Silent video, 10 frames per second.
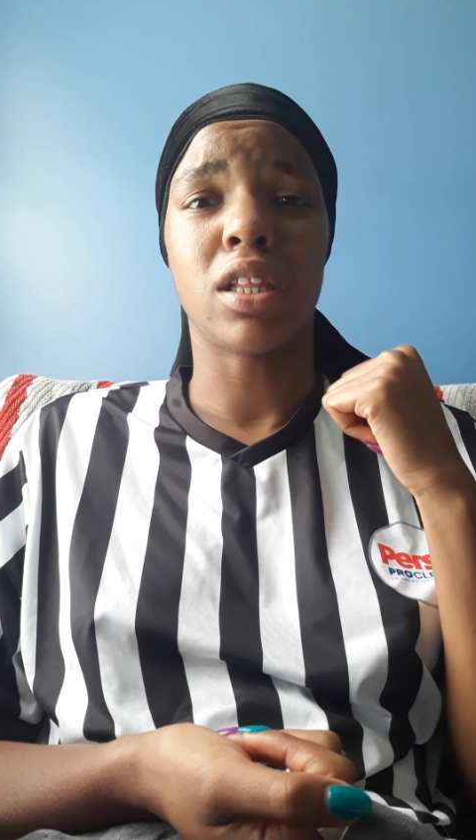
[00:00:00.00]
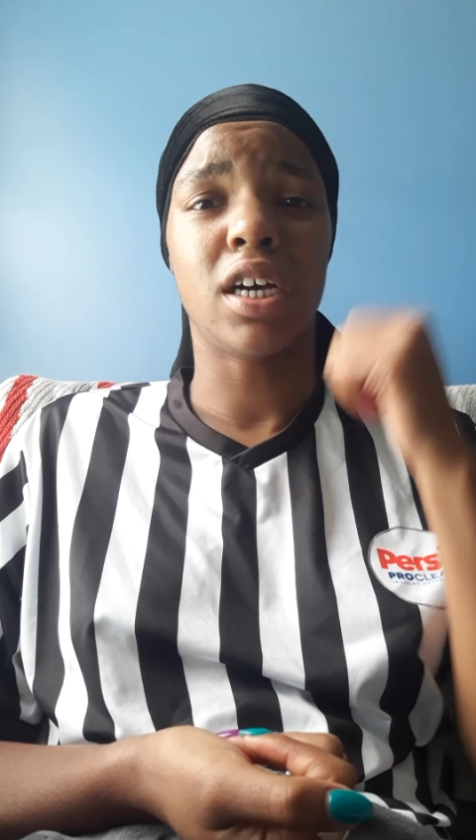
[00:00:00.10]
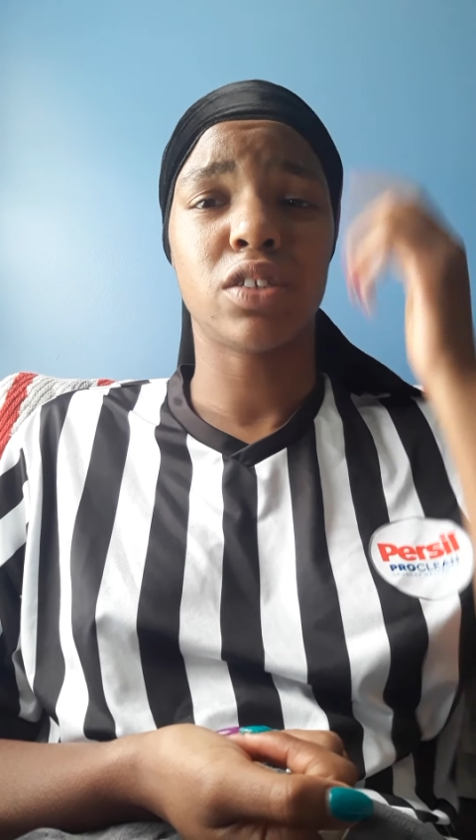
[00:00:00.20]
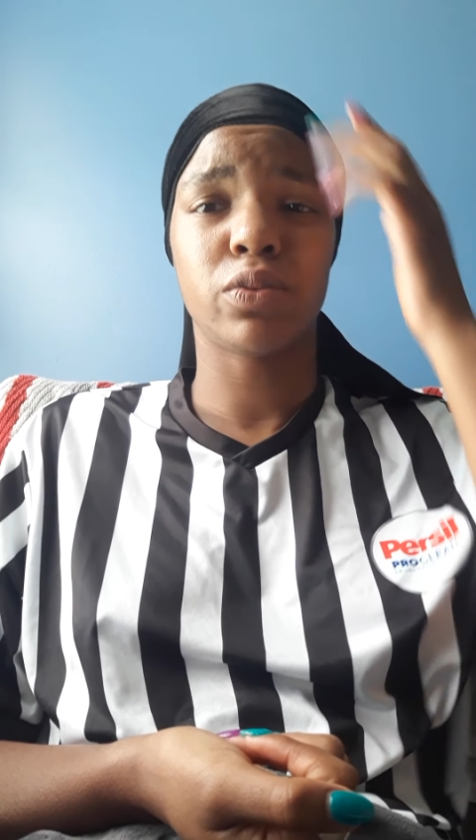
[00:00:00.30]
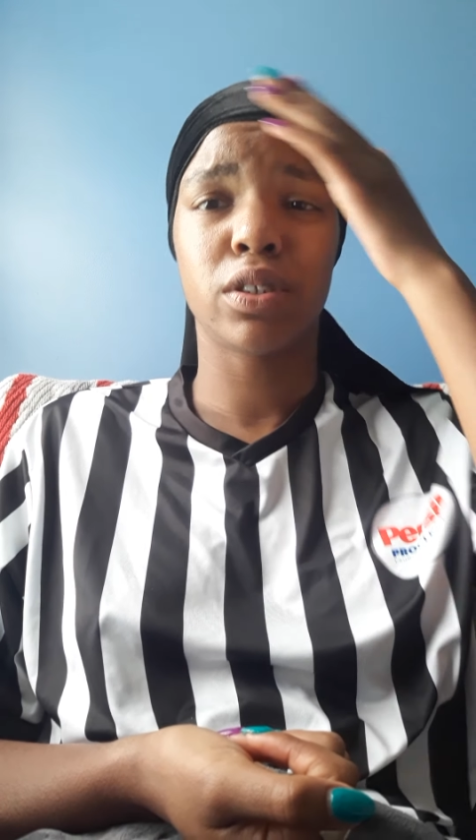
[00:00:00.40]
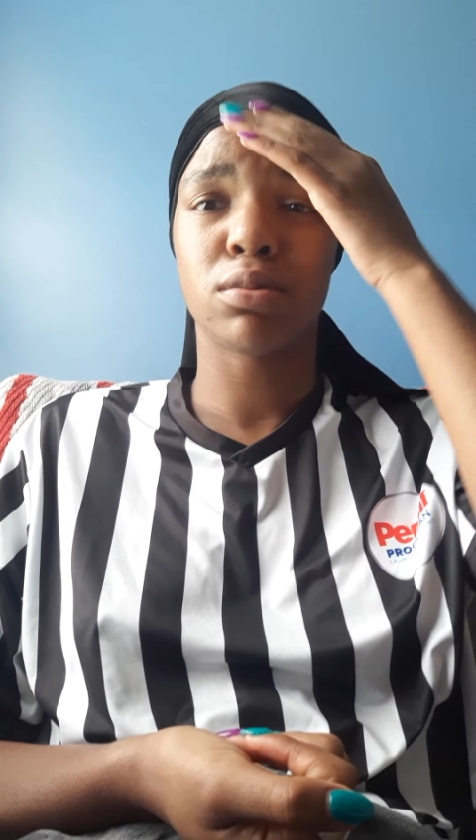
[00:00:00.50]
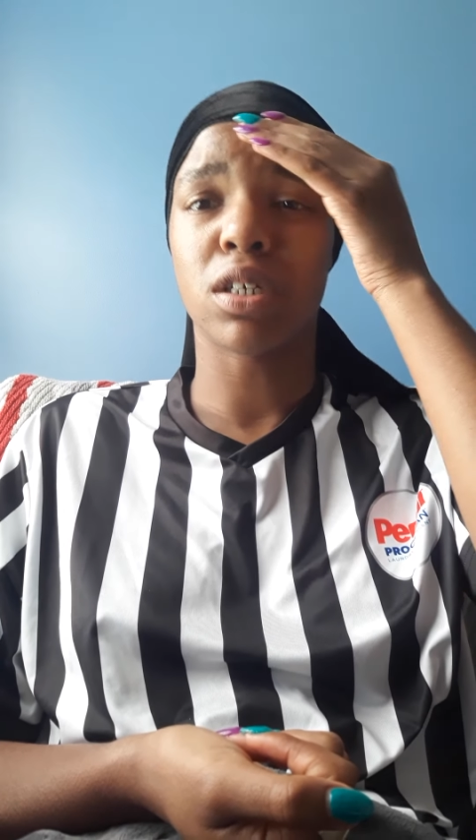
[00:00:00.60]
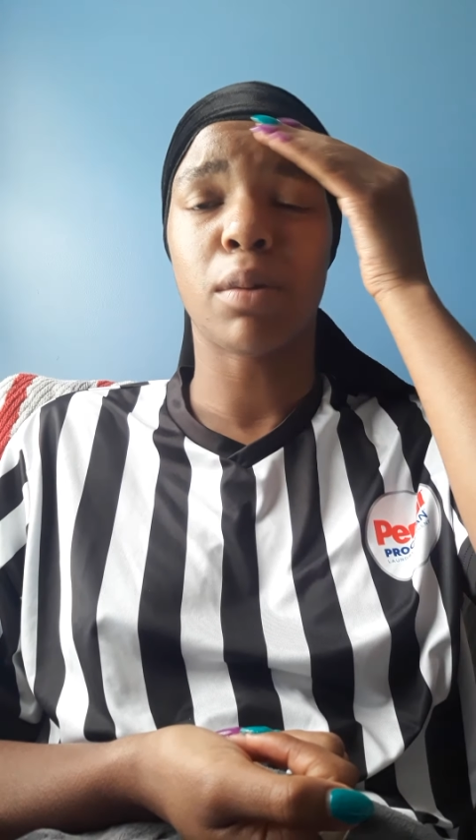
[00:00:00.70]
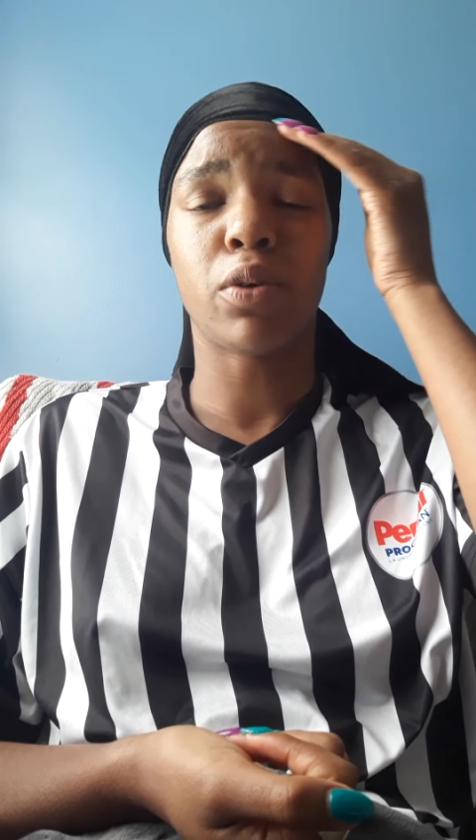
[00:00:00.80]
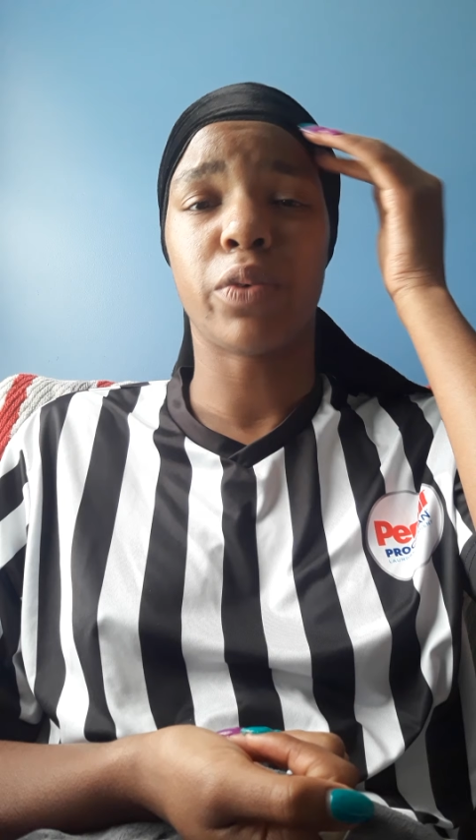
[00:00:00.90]
last week
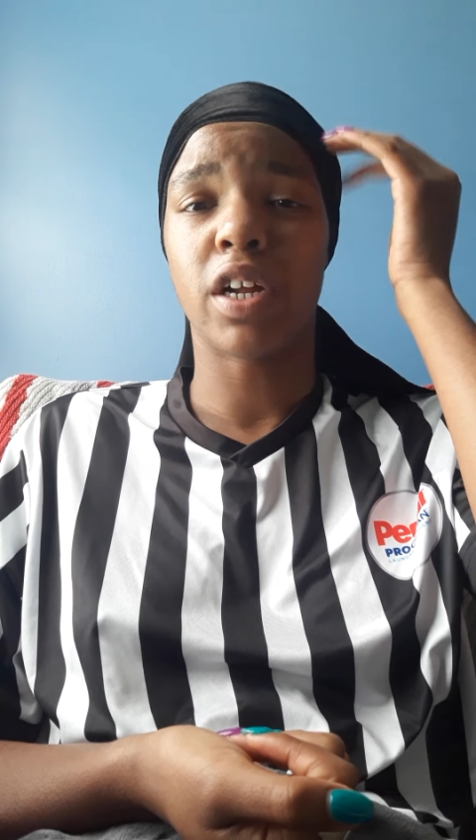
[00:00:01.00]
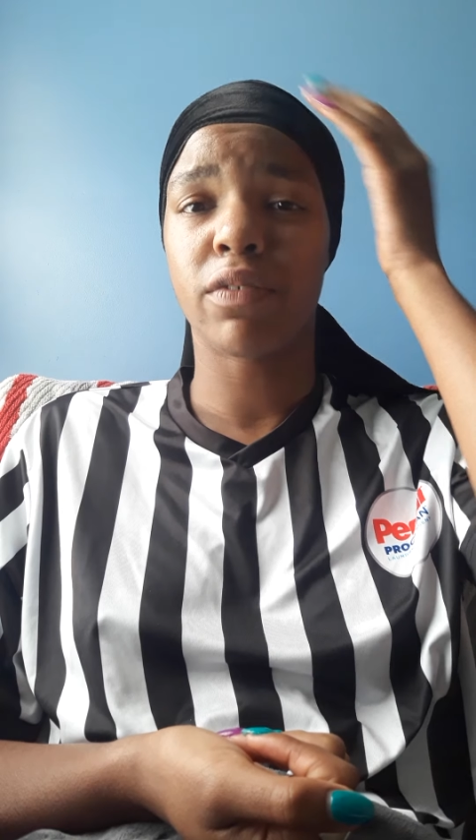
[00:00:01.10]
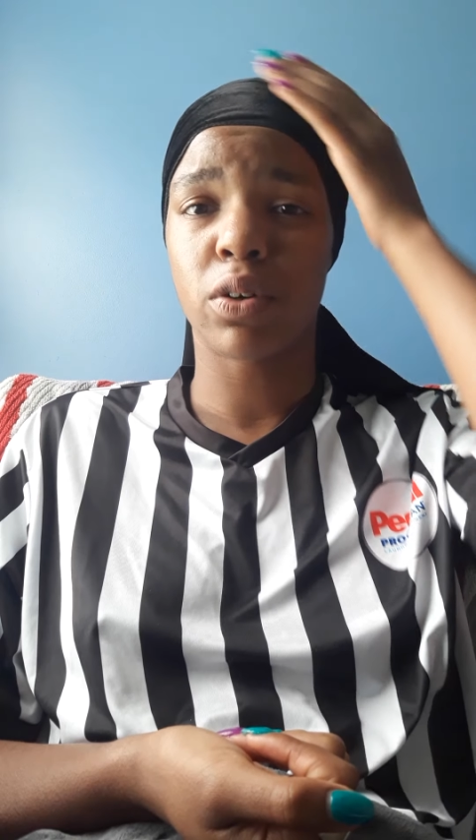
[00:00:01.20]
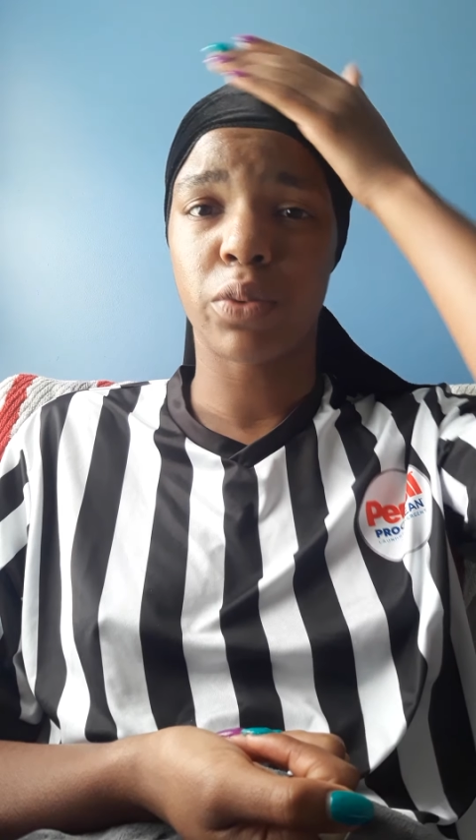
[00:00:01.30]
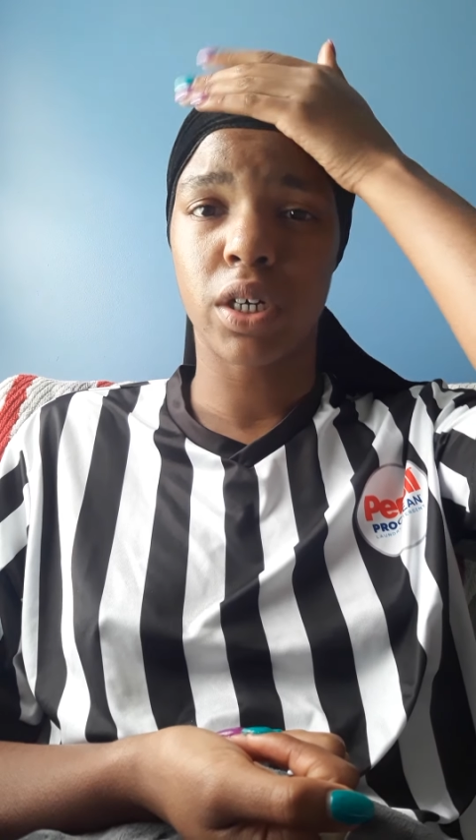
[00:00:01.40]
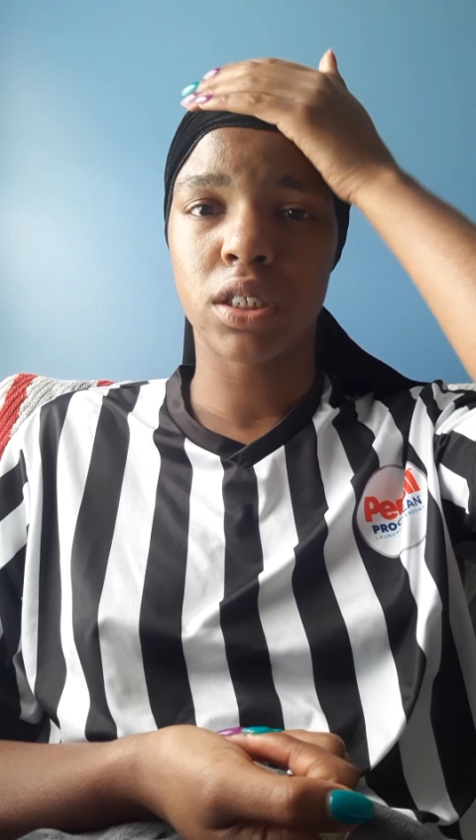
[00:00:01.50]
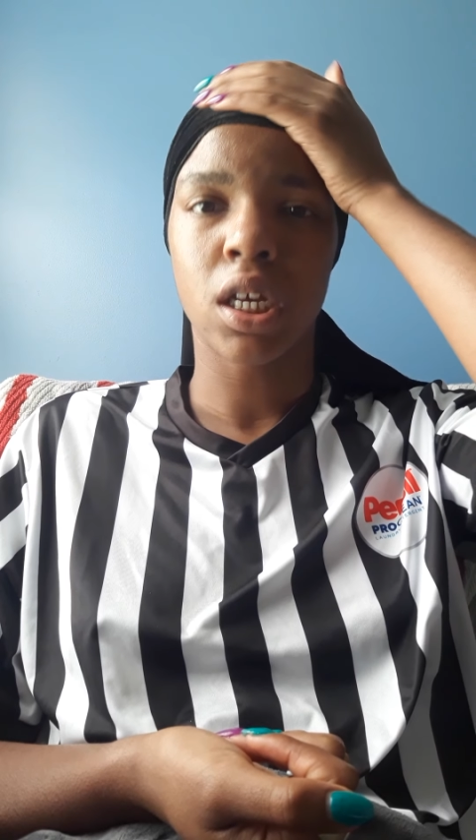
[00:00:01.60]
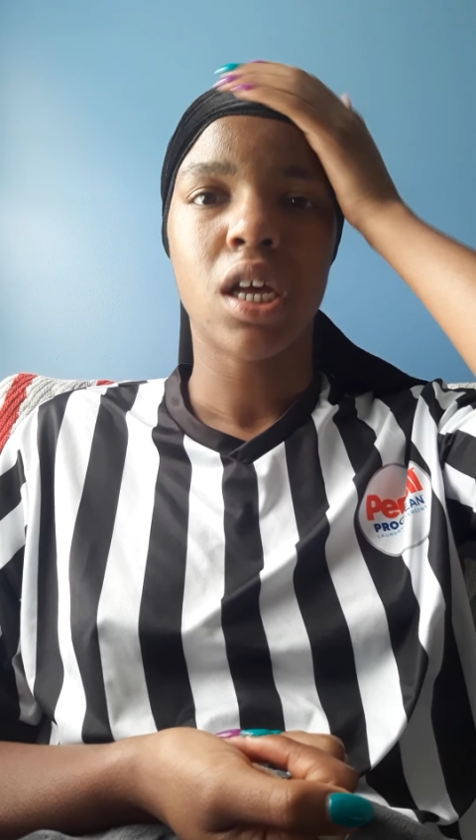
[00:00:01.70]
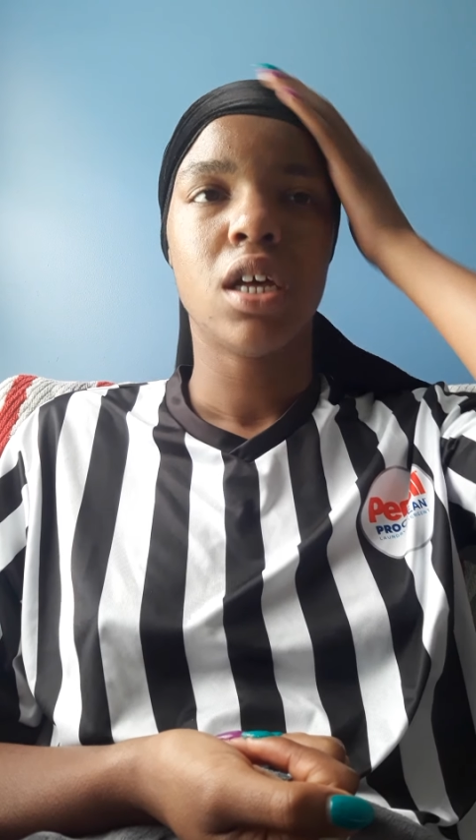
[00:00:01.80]
sometime or whenever it was.